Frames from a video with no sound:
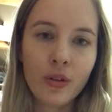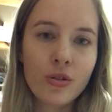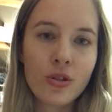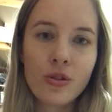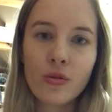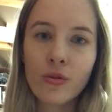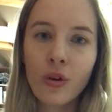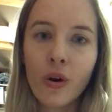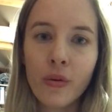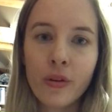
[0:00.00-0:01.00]
just to
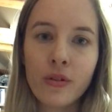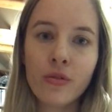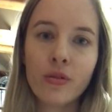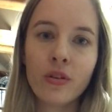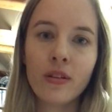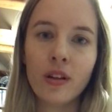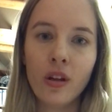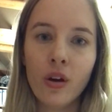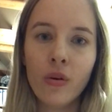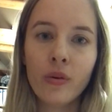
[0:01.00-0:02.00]
know that you're not
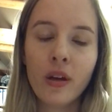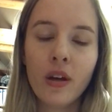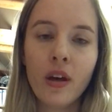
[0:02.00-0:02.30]
alone,